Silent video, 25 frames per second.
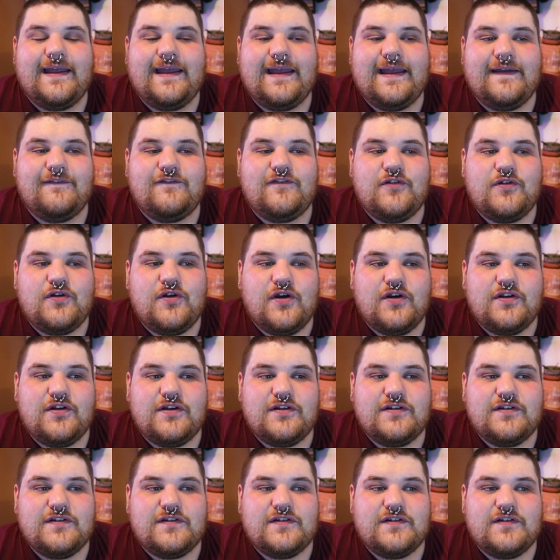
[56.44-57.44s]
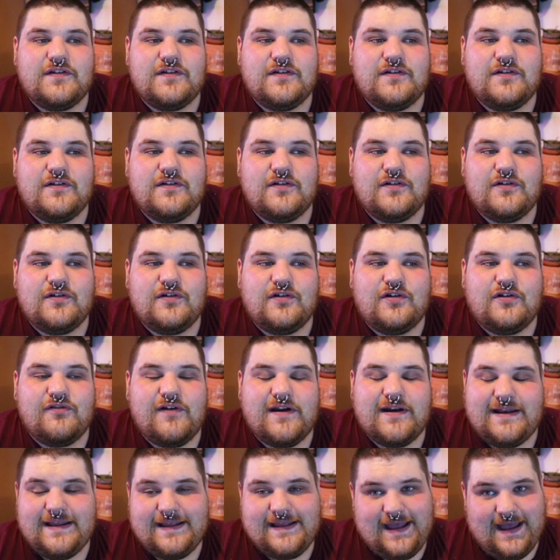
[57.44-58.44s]
if you couldn't
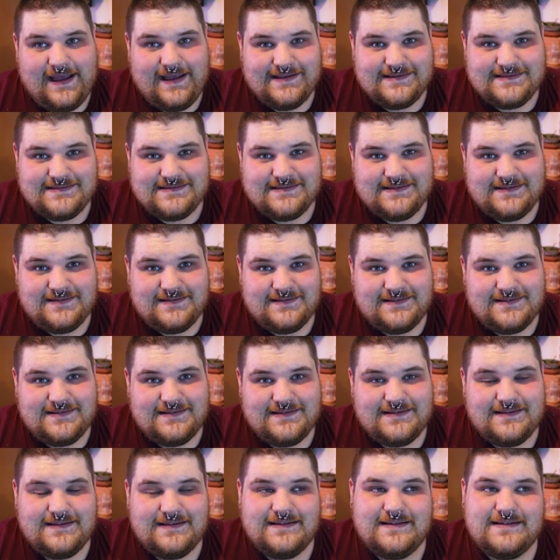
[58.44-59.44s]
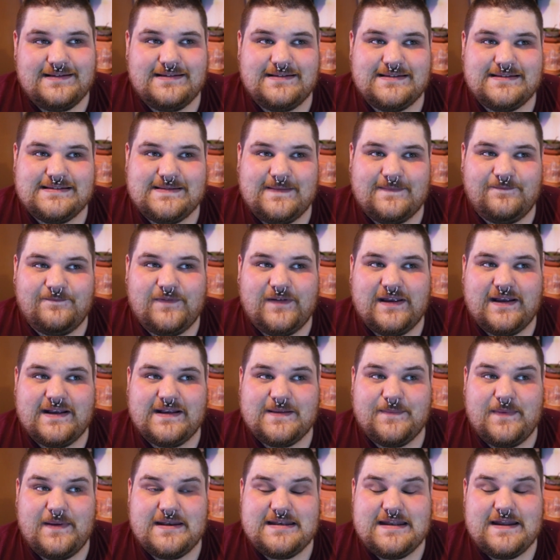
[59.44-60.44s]
already guess,
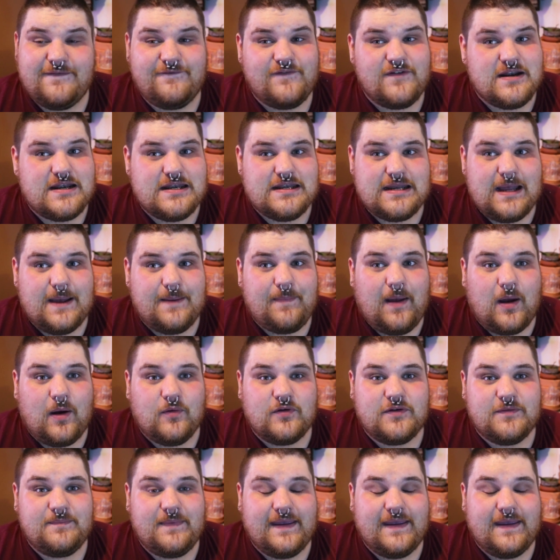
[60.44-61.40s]
something's a bit different about